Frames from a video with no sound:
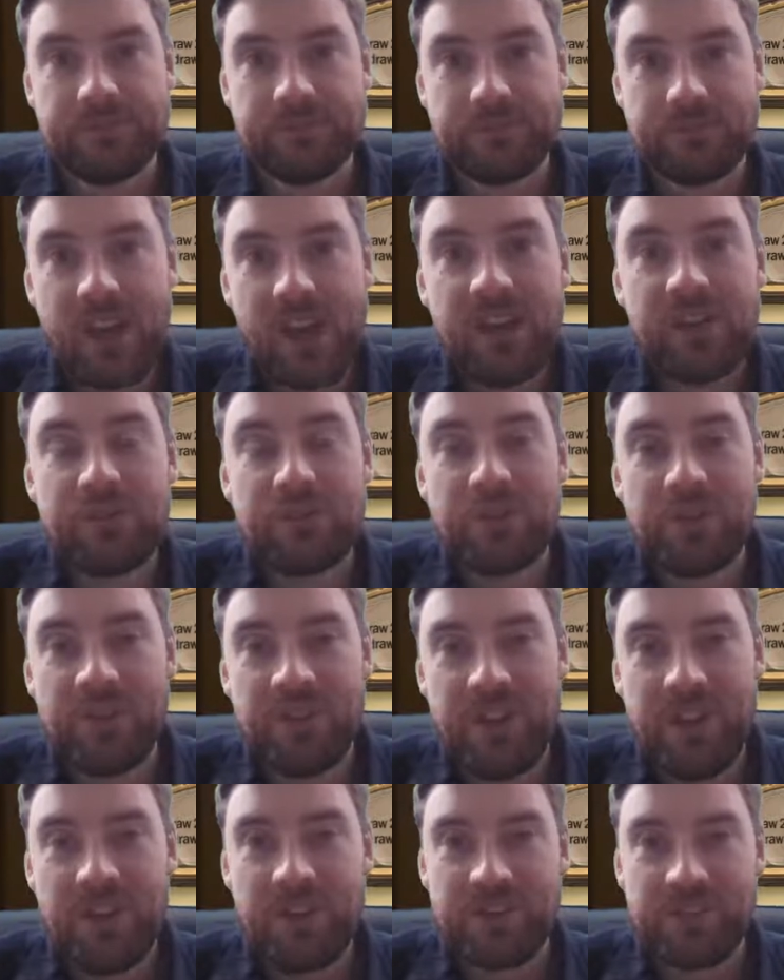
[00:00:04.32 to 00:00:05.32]
Hey
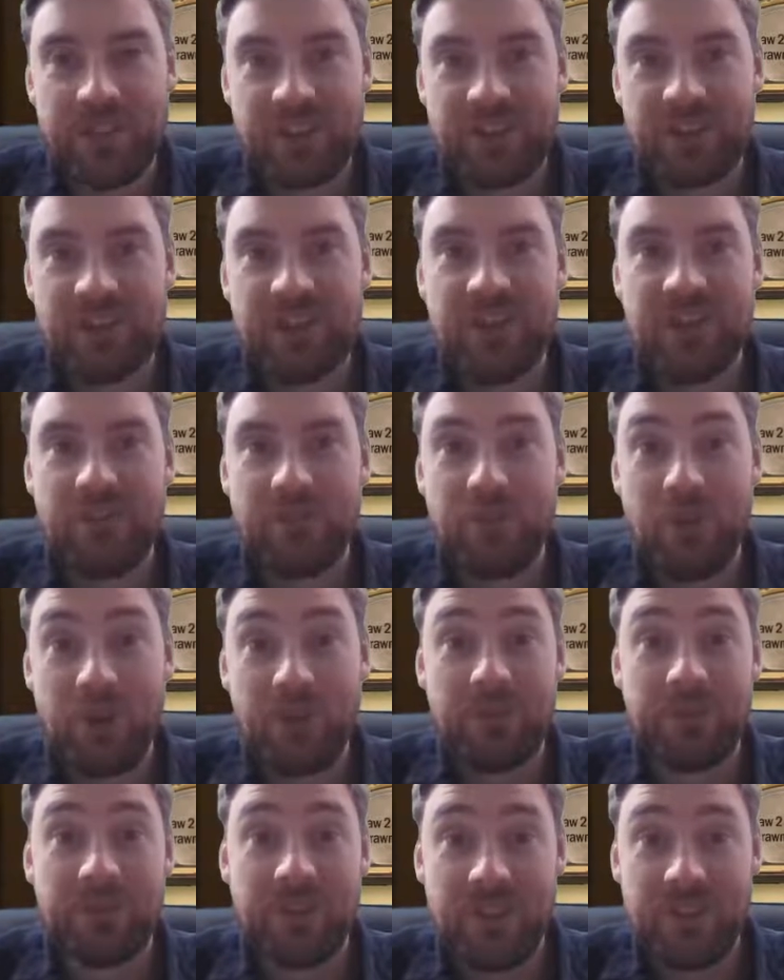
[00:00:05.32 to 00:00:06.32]
everyone, Aerosounds here and
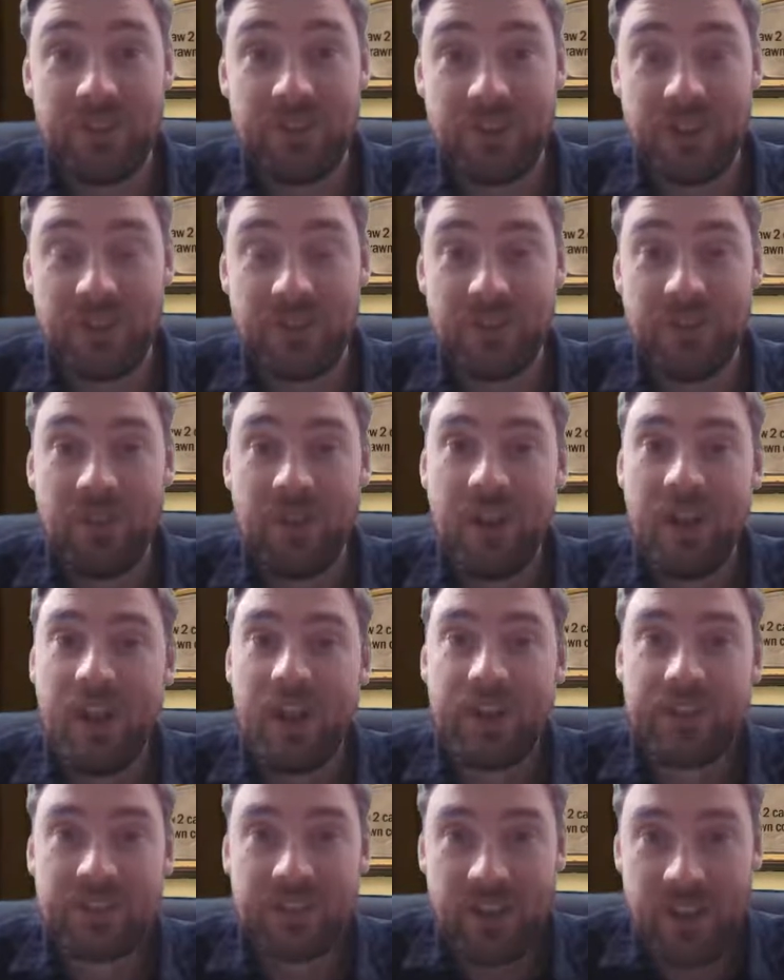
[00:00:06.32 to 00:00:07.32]
welcome to the channel.
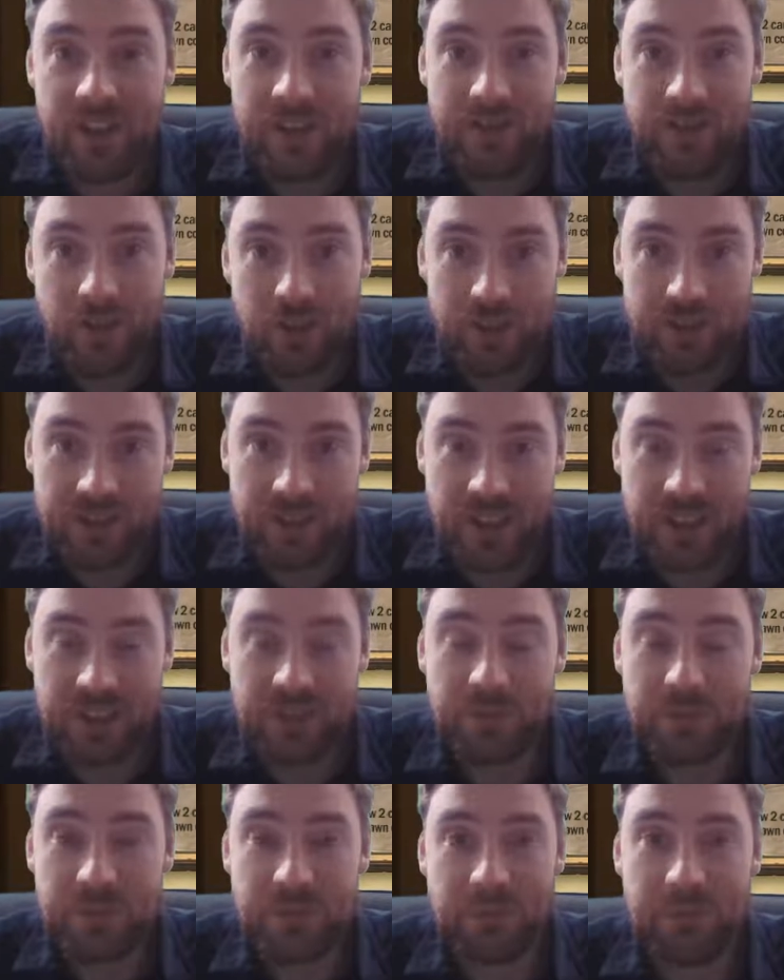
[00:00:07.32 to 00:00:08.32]
Today I've got a deck
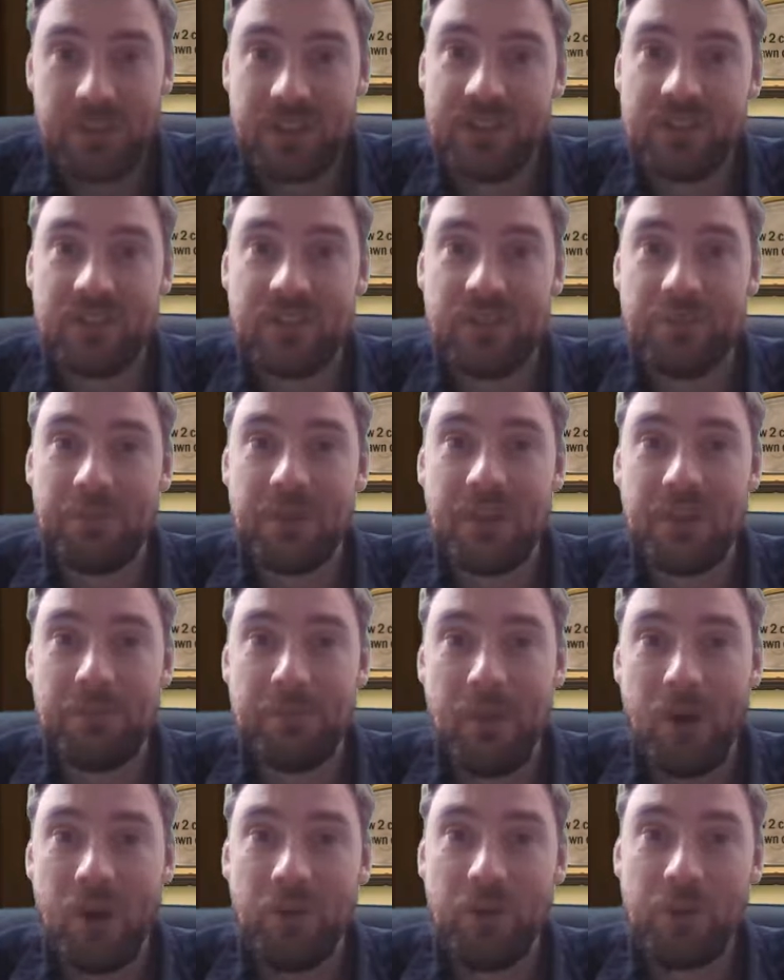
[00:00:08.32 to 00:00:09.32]
that was submitted to me
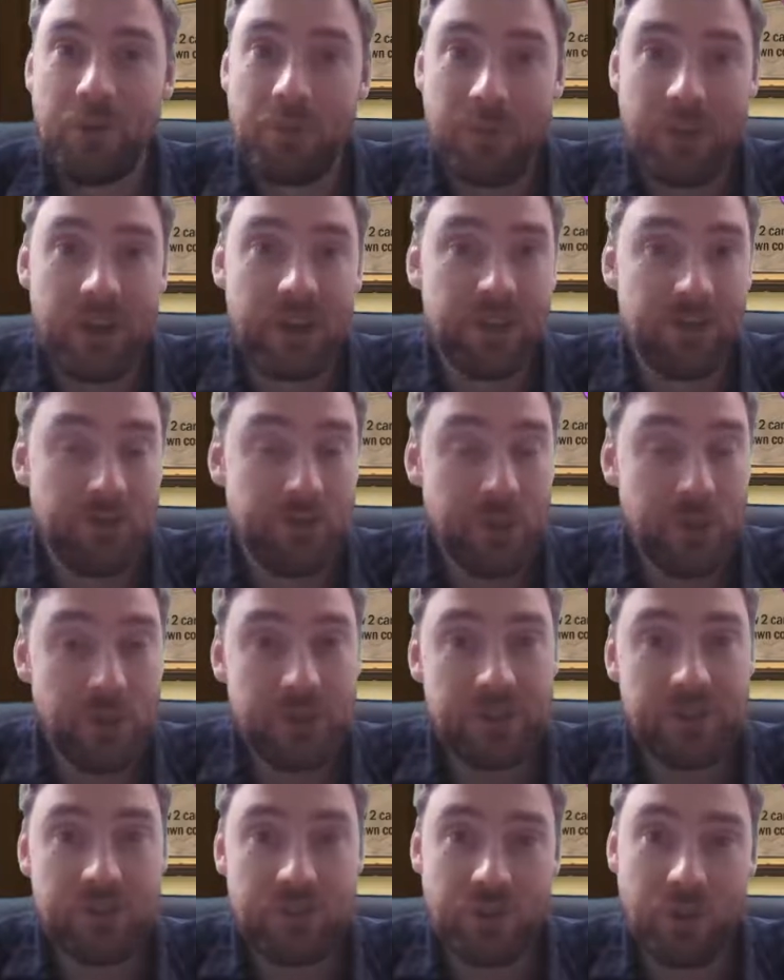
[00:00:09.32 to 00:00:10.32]
by one of my
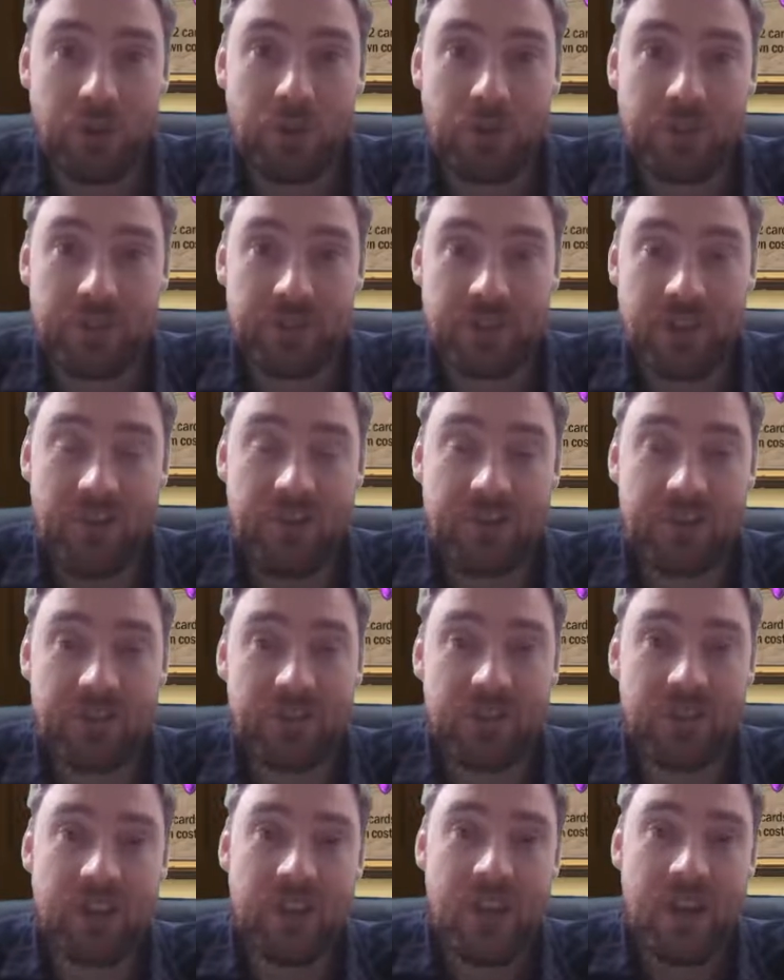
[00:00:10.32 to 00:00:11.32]
viewers, Joel
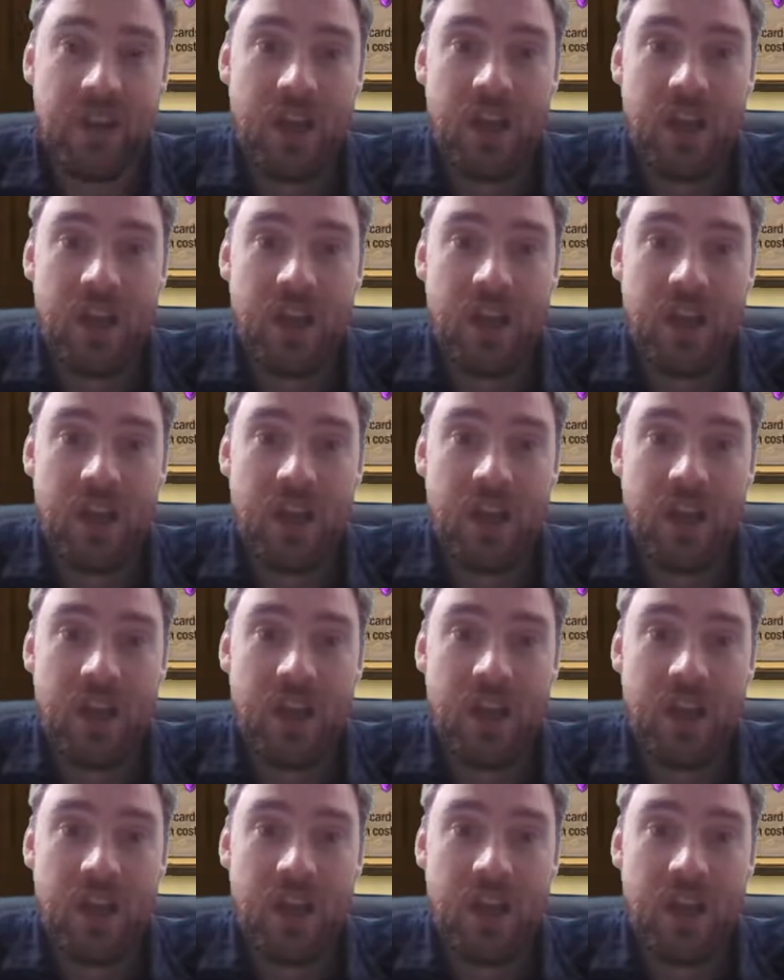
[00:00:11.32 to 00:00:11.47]
Gustafsson.